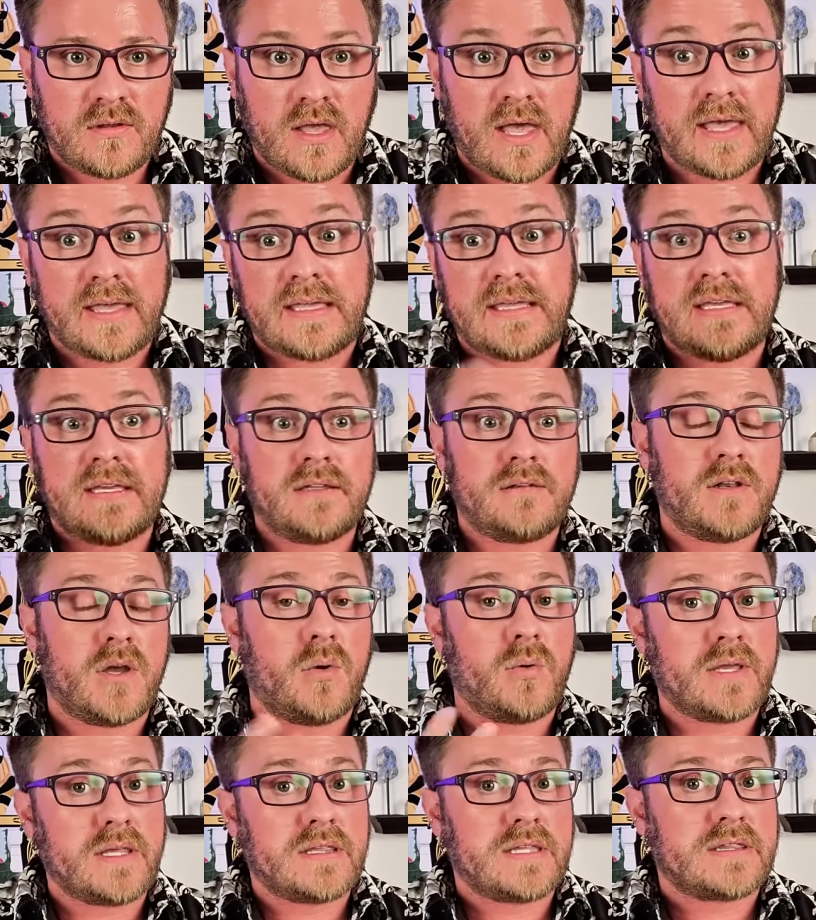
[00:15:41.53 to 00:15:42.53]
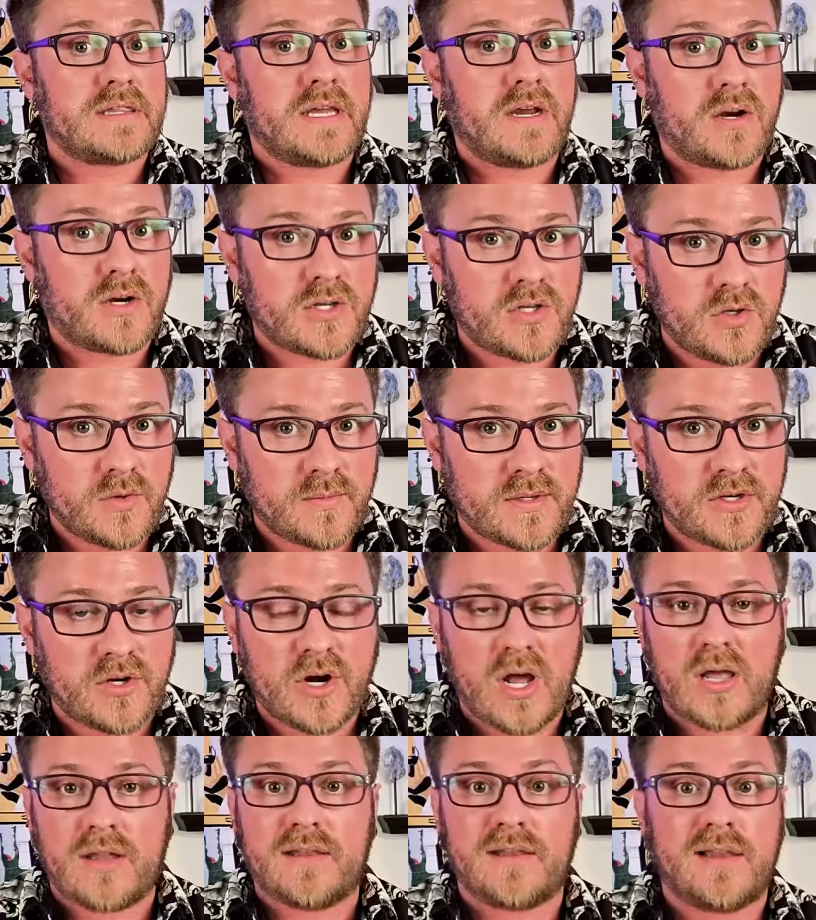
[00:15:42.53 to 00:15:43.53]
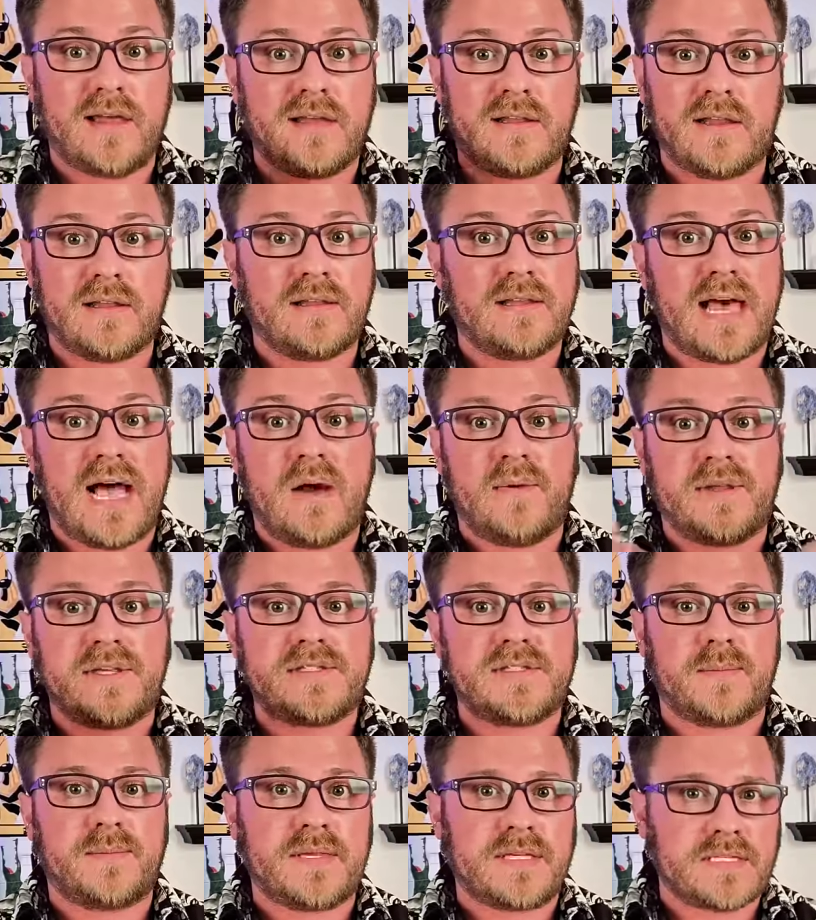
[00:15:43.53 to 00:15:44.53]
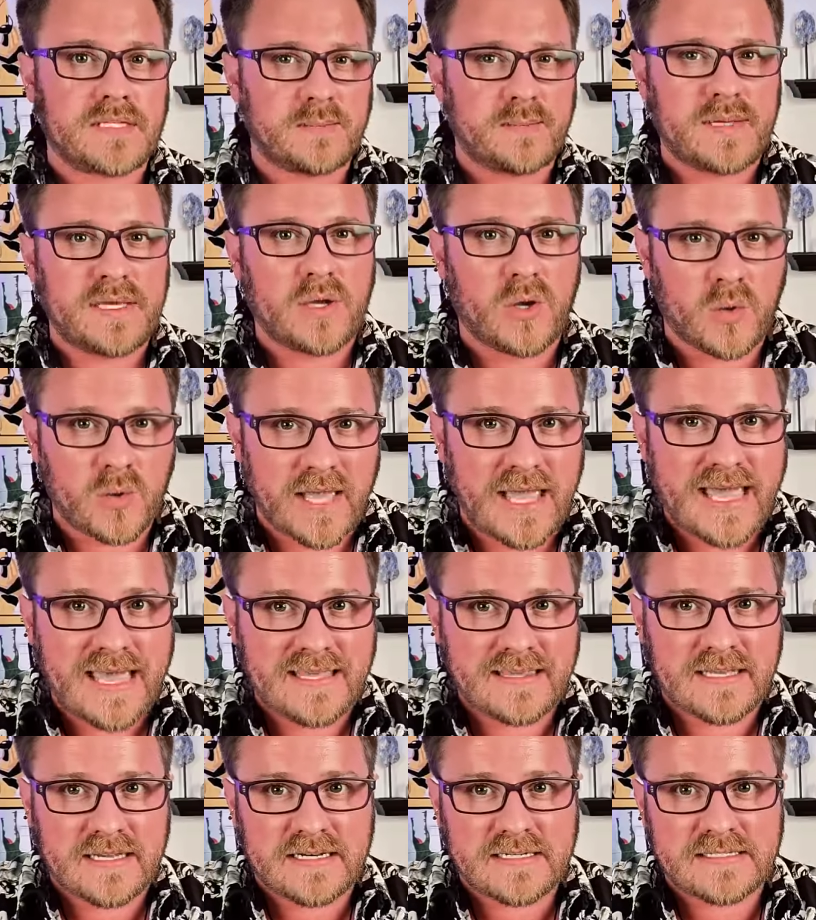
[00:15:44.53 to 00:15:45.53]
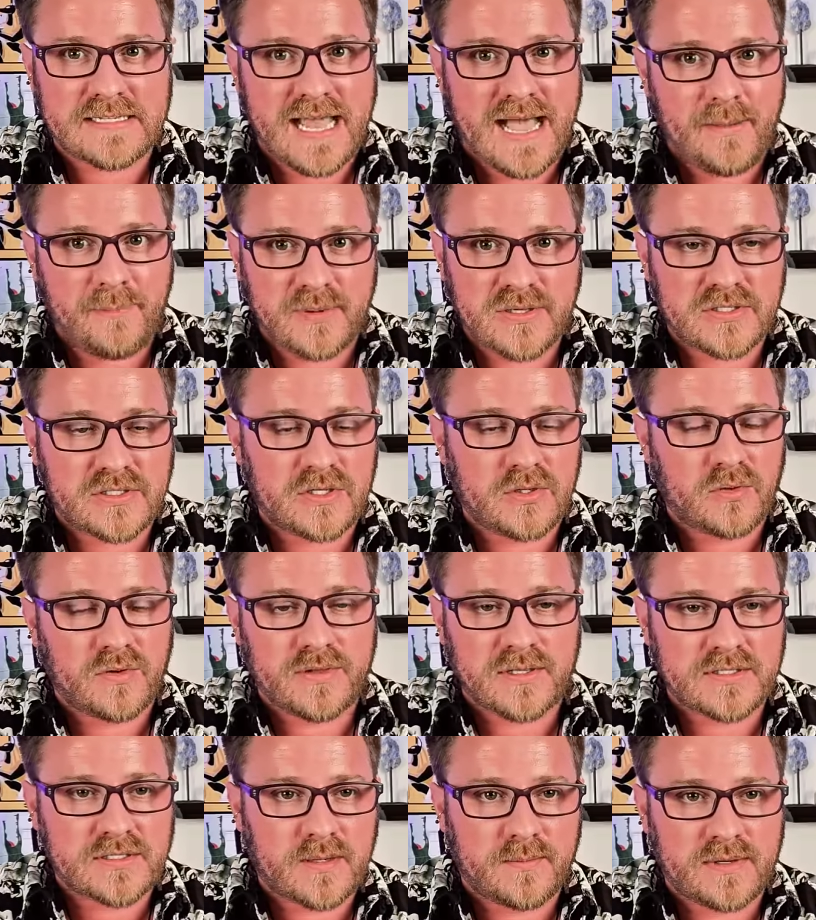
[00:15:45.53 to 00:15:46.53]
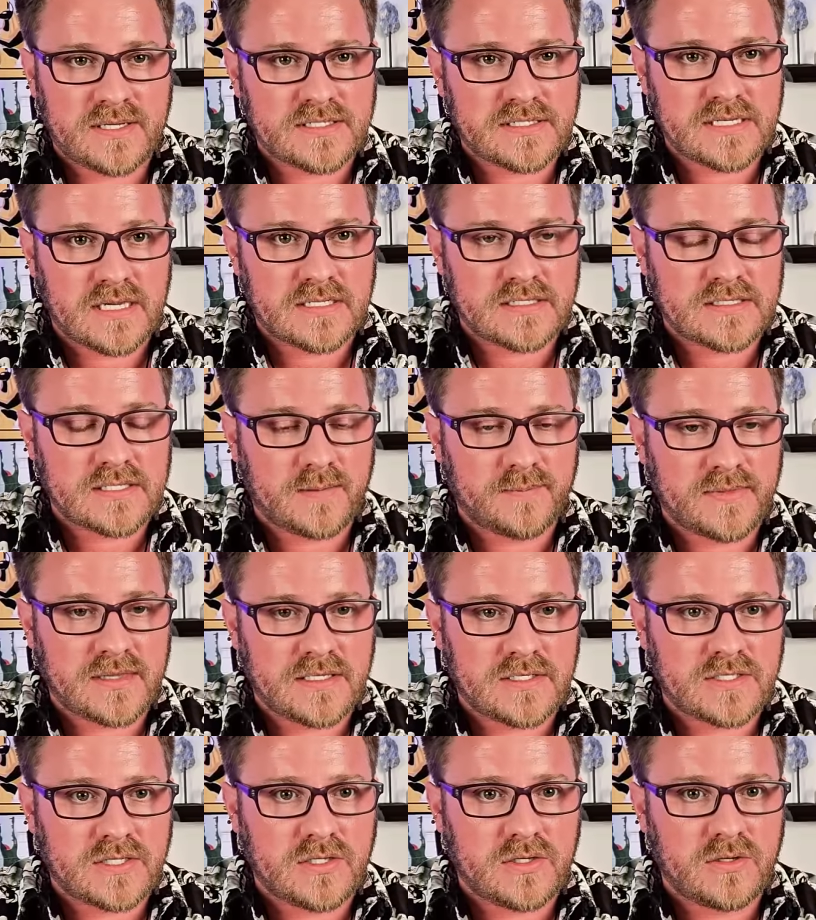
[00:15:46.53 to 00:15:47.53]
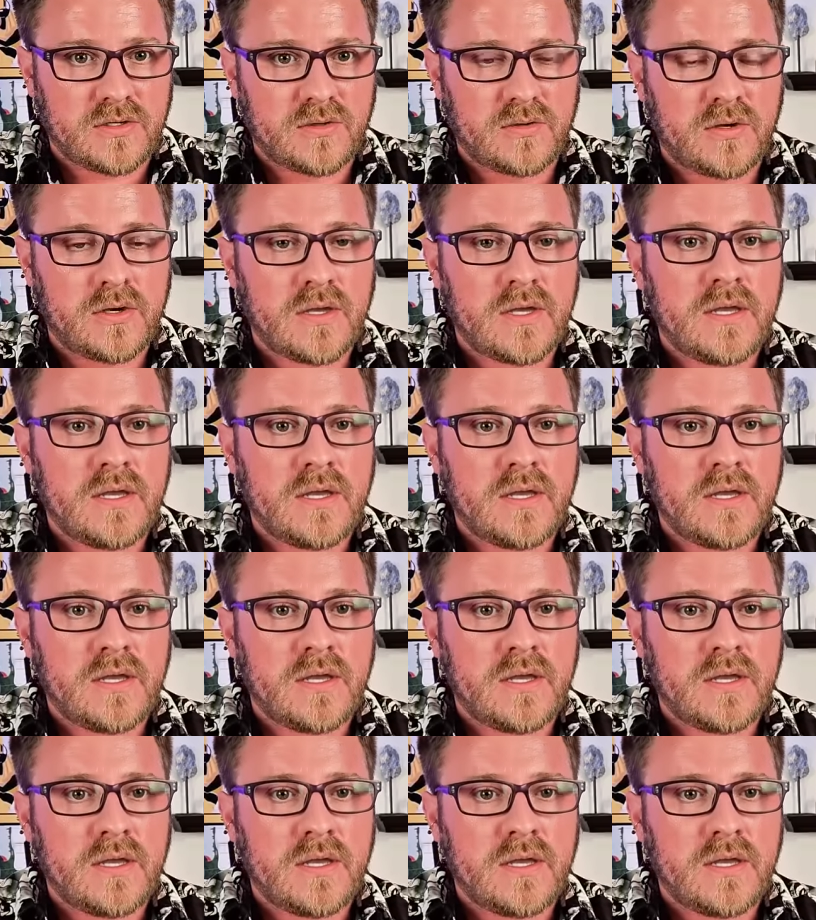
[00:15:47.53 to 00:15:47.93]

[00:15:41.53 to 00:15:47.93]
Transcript: i.e. knowing that they are human. You're not allowing something to be okay that it's happened to you or that somebody's done something to you,